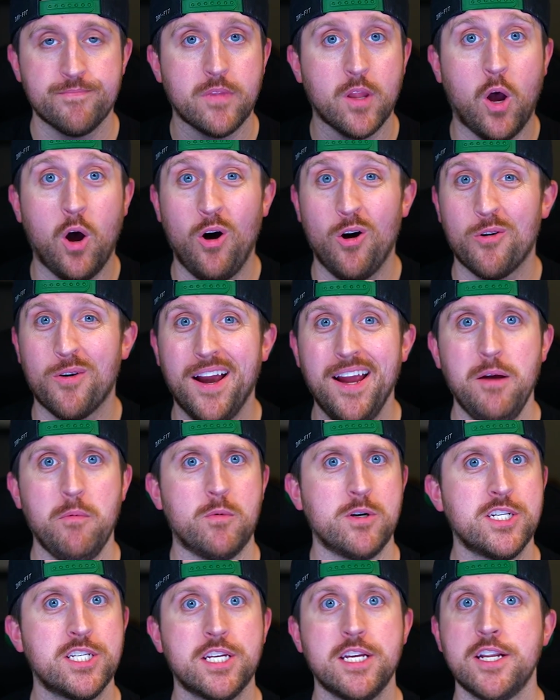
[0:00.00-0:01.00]
All right, we're
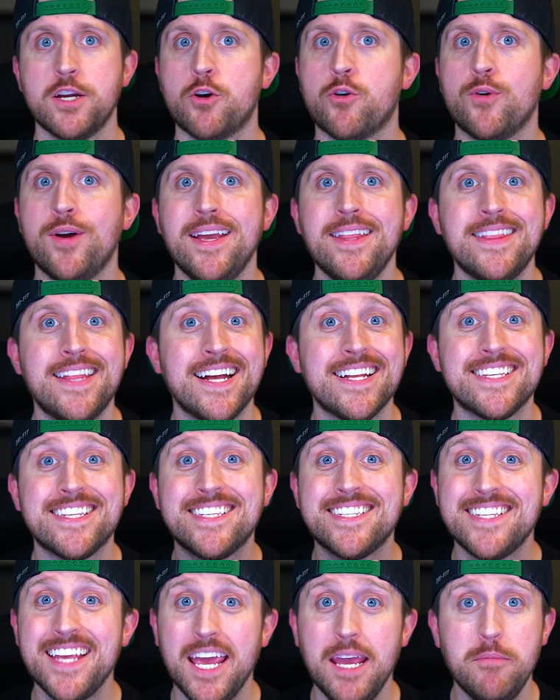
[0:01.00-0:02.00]
just gonna create that
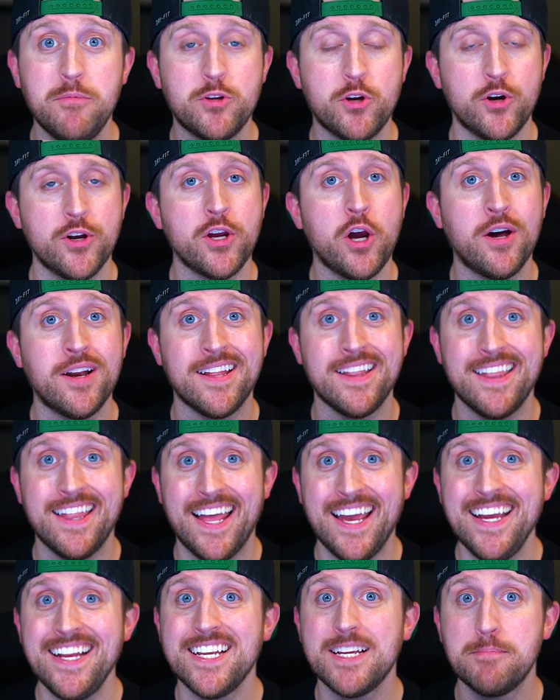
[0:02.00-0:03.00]
same turning on a
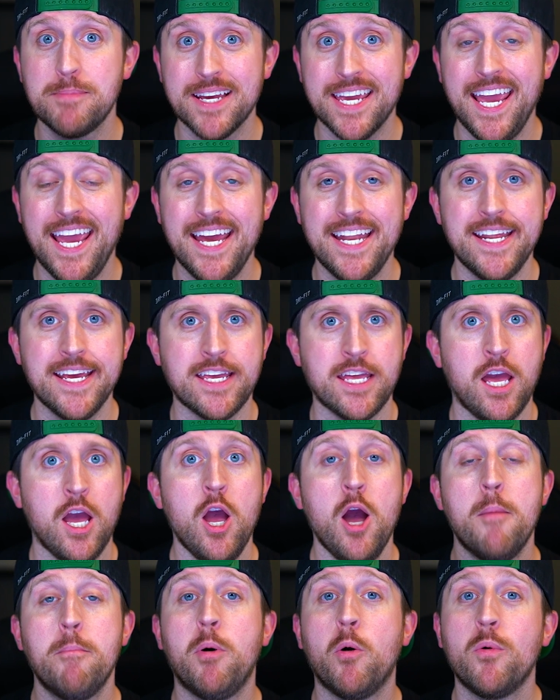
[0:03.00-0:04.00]
light mechanic,
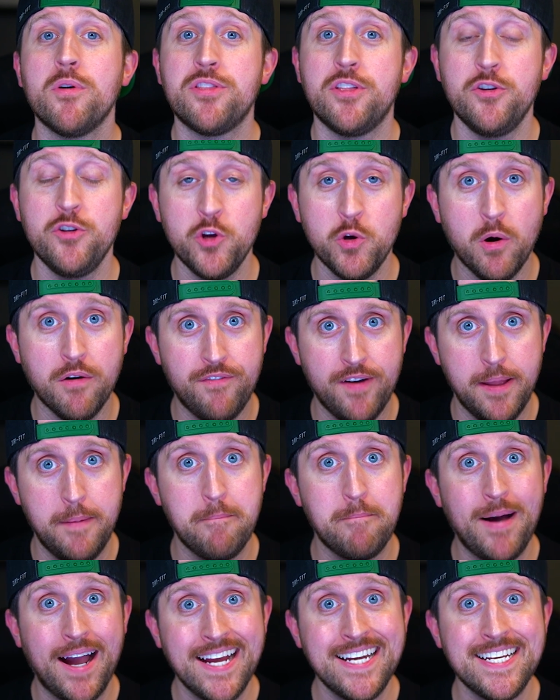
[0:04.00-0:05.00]
but with the new event
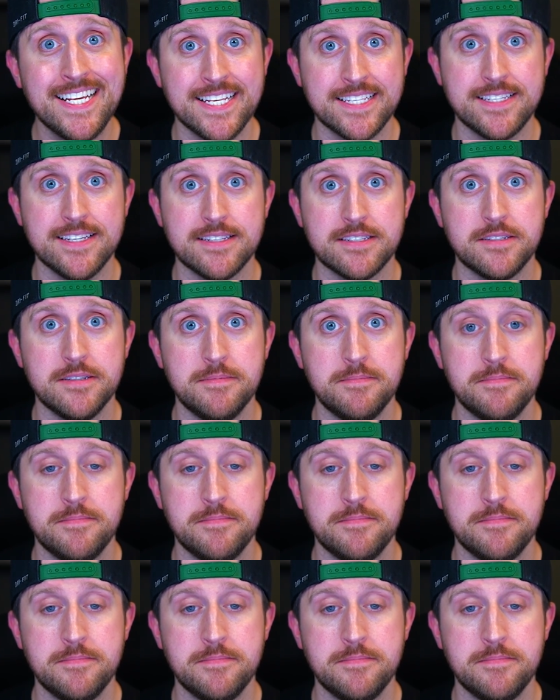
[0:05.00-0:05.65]
binding system.